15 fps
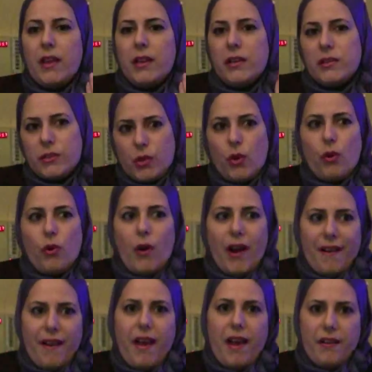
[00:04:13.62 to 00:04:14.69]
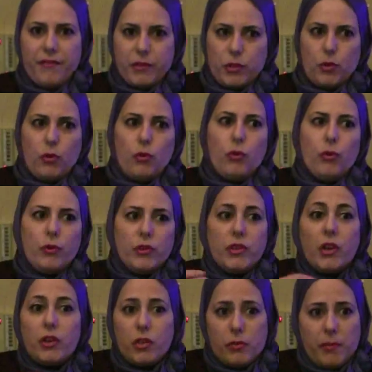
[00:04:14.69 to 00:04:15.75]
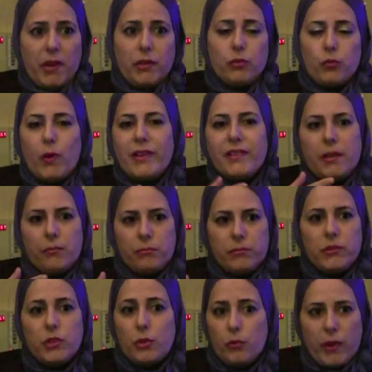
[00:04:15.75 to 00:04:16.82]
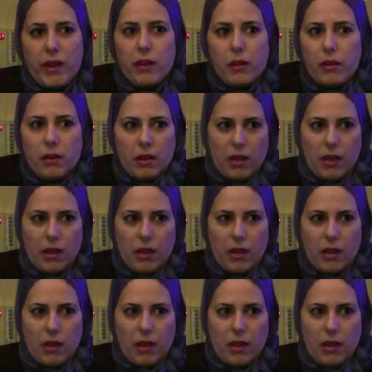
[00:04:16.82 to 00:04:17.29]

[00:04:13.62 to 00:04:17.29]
So I have to document what I'm doing,